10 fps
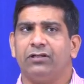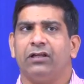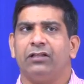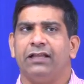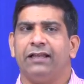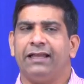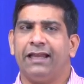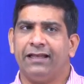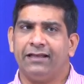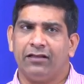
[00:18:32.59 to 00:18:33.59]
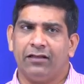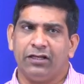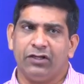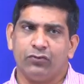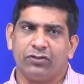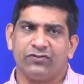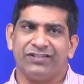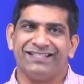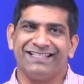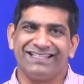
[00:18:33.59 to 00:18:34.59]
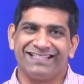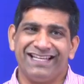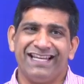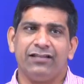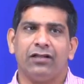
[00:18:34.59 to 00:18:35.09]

Then again in 2016,